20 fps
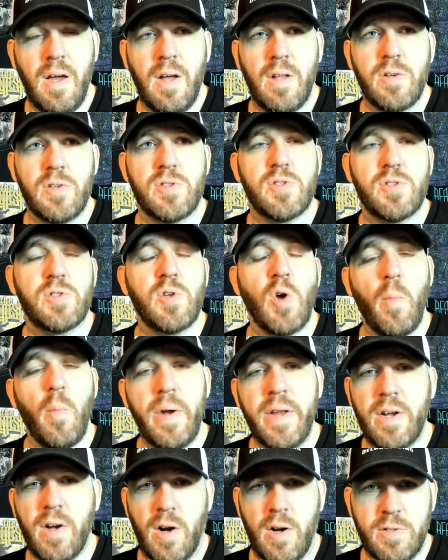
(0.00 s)
There's so
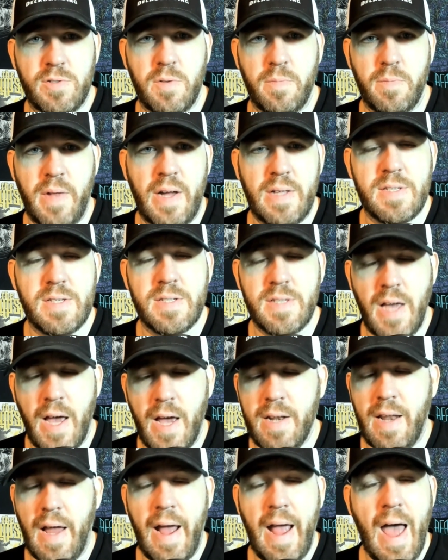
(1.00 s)
many cards from that
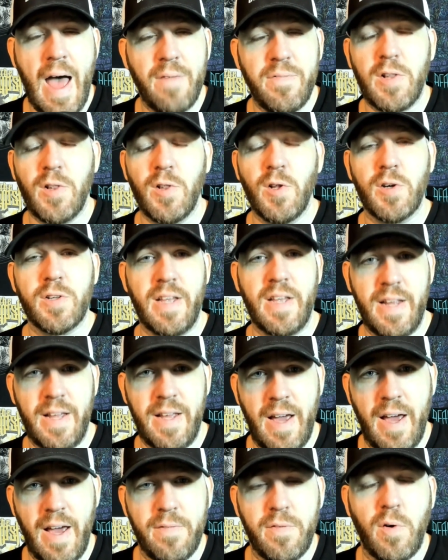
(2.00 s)
set, and I haven't looked at it
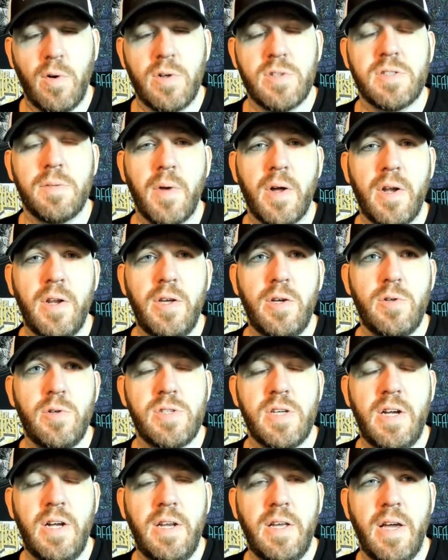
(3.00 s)
yet. Of course, I'm going to use
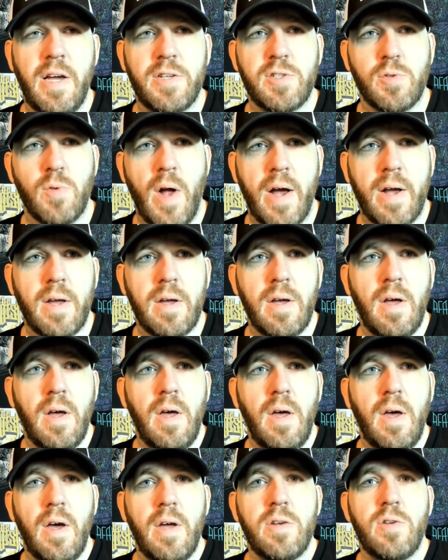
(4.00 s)
EDH Rec
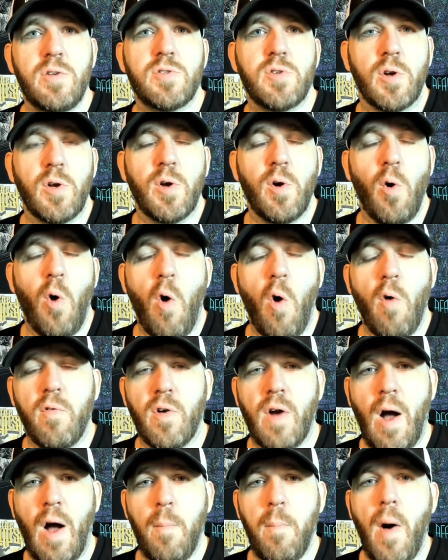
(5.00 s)
to sort of go
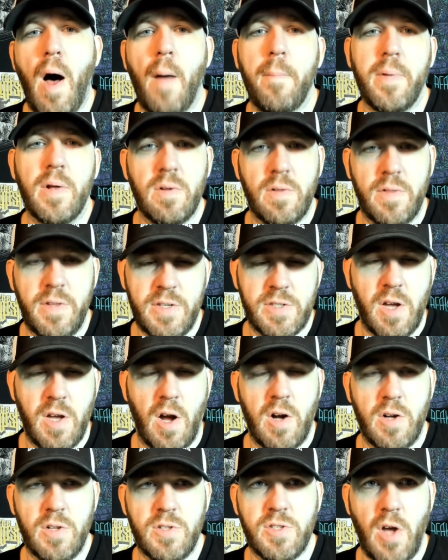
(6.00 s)
over how popular these
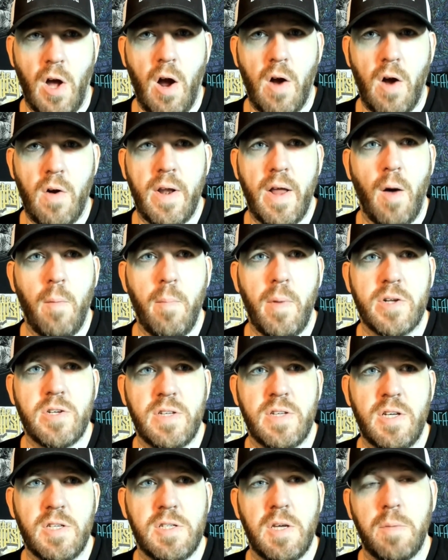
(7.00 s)
cards are and how much
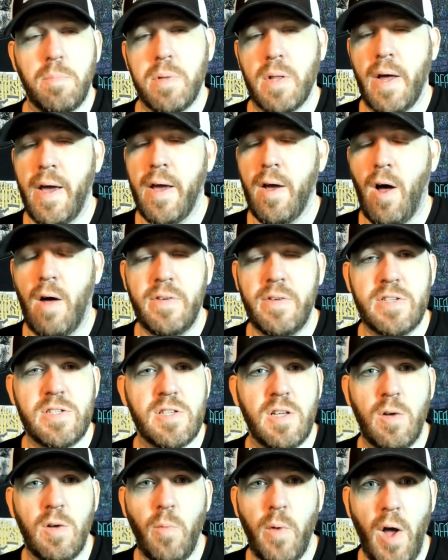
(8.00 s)
they see play.
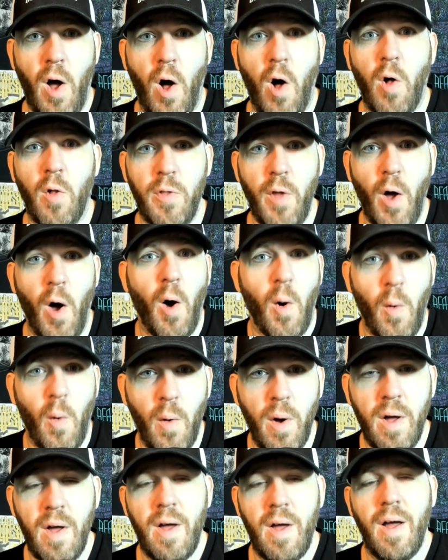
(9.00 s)
Obviously, we all
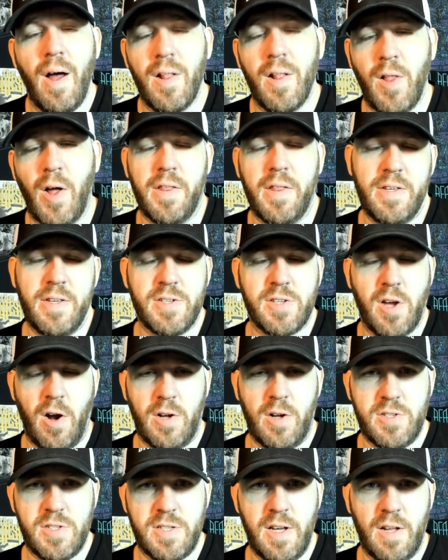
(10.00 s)
know a lot of these
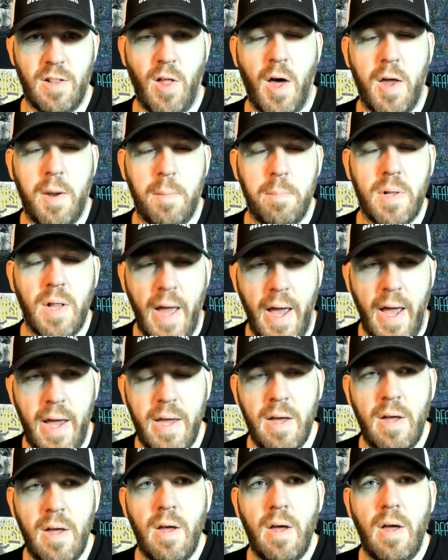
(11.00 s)
cards see a lot of
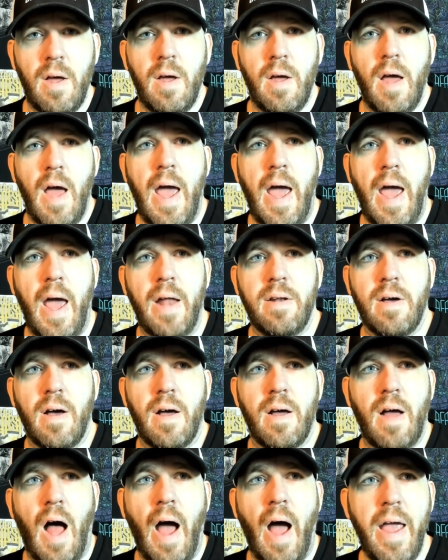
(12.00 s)
play, and
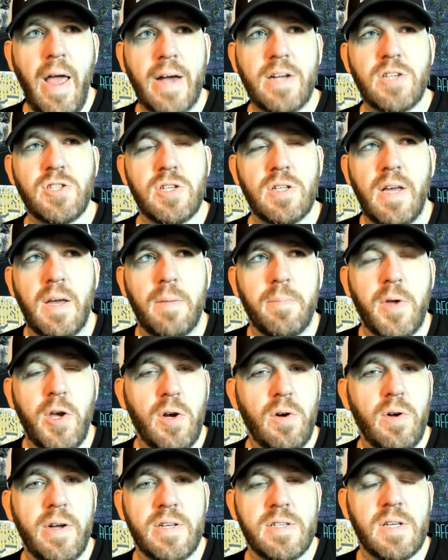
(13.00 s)
I actually am
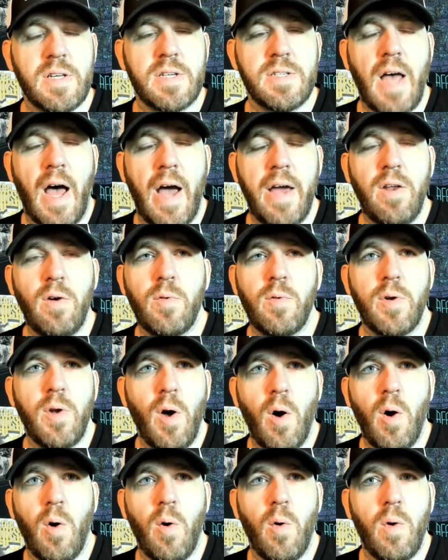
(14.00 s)
curious because I don't
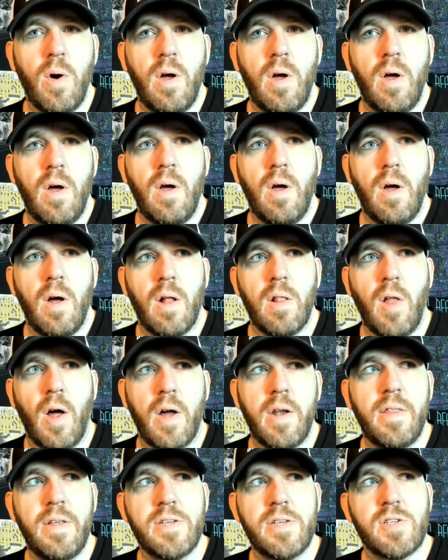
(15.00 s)
know a
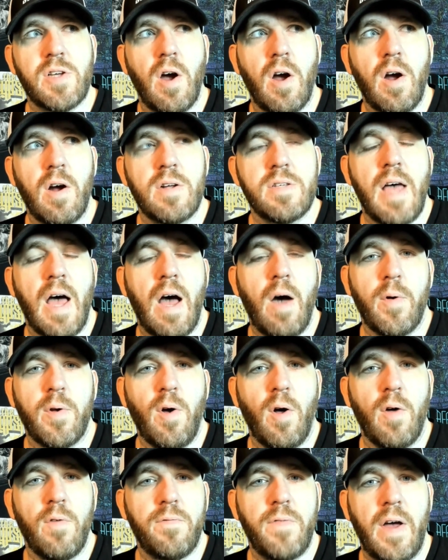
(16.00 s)
lot of these cards, how it
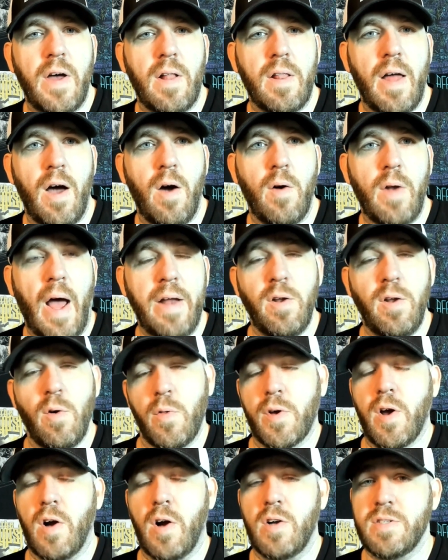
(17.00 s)
all fell out. I know
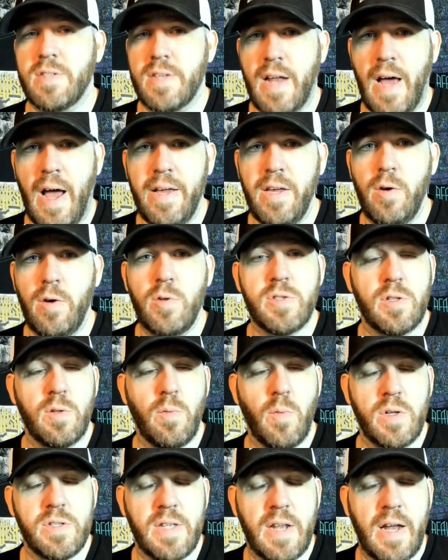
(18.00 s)
the cards that I use and the
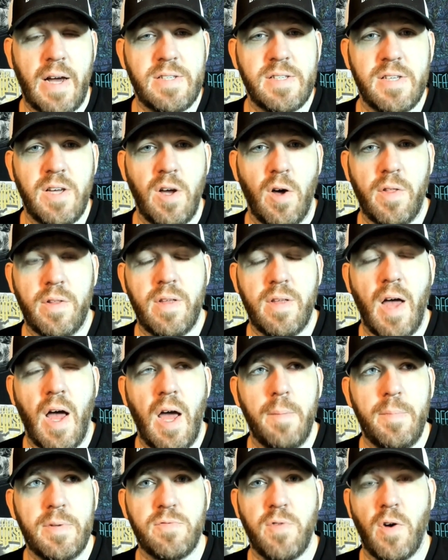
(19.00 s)
ones that I see all the
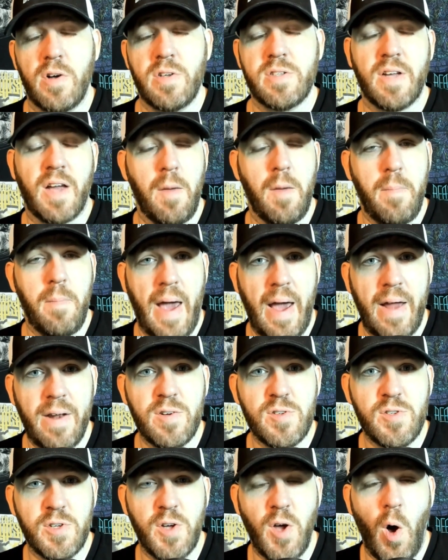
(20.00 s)
time. As far as the
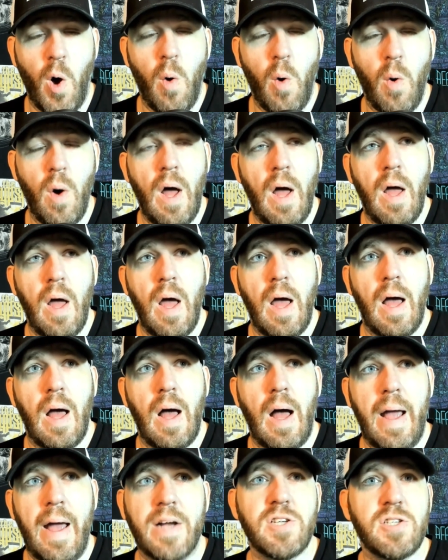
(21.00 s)
Commanders go,
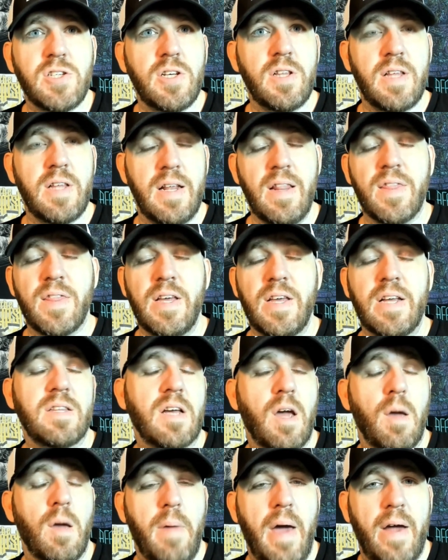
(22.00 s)
I actually didn't think the
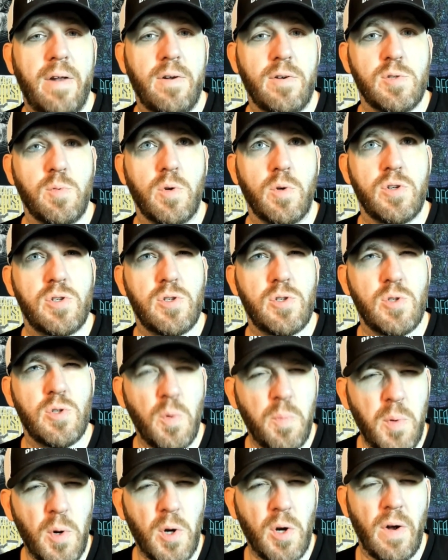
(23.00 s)
Commanders were
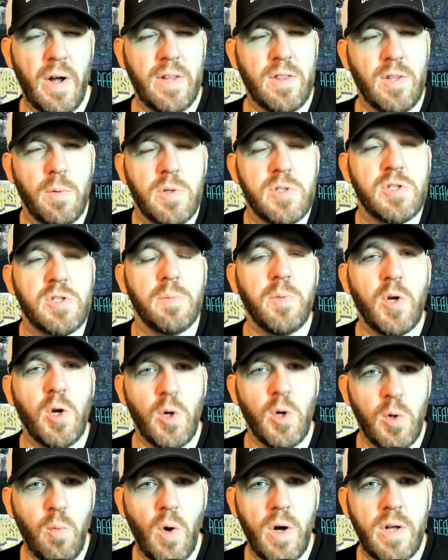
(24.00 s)
super great. There was some
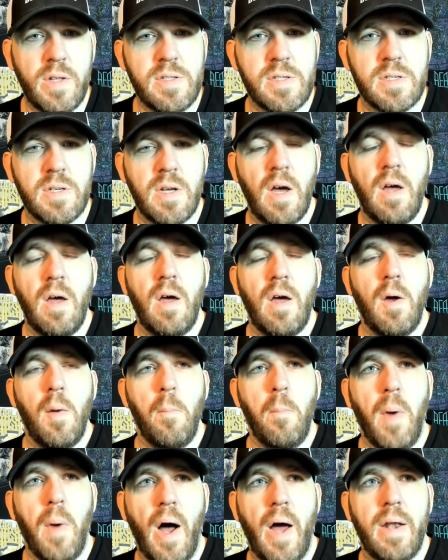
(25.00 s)
good ones,
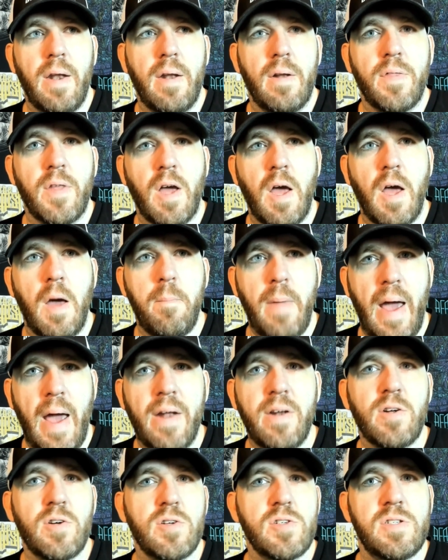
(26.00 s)
but the
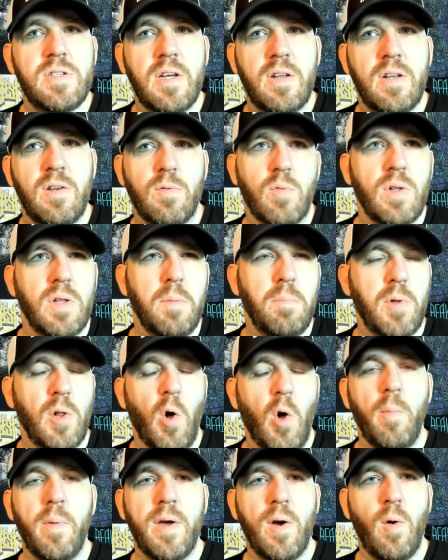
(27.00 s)
Commanders didn't really
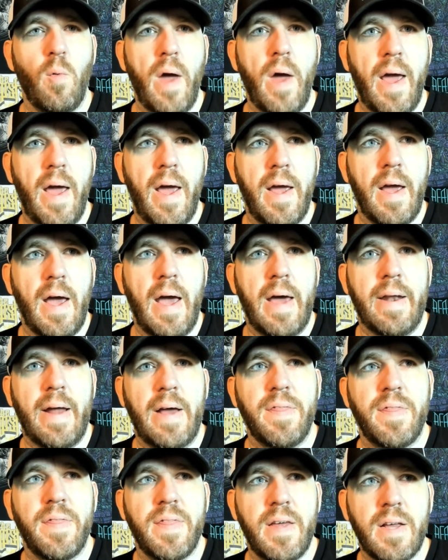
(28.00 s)
blow me away. And
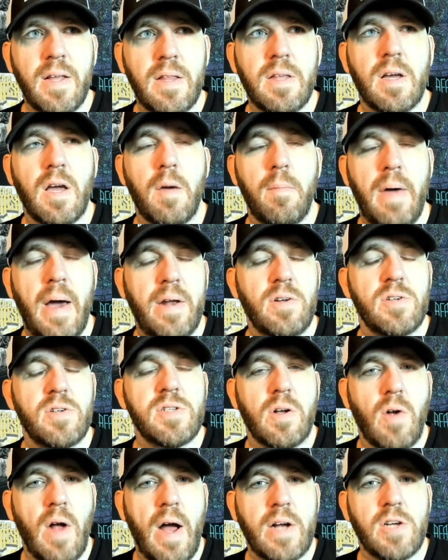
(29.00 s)
I think the Commanders
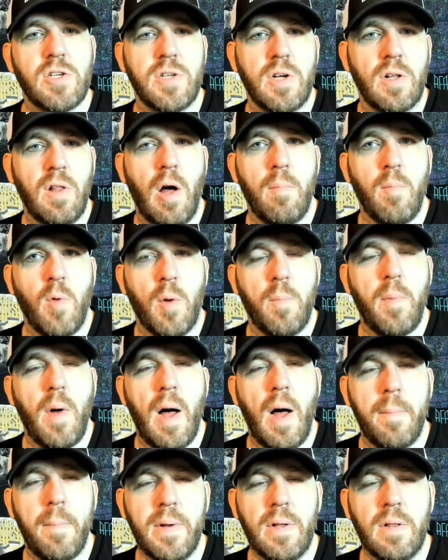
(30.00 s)
are actually a lot more
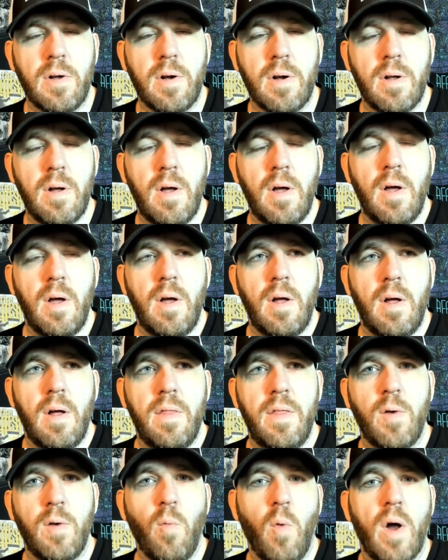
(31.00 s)
popular
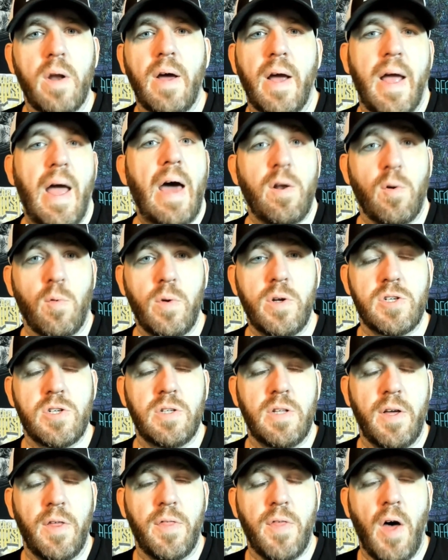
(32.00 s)
than what I had
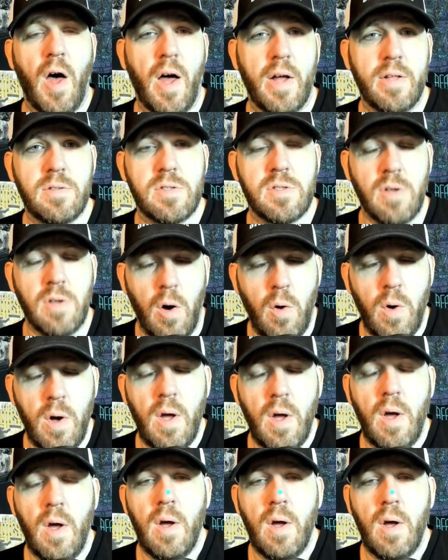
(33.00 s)
originally thought. So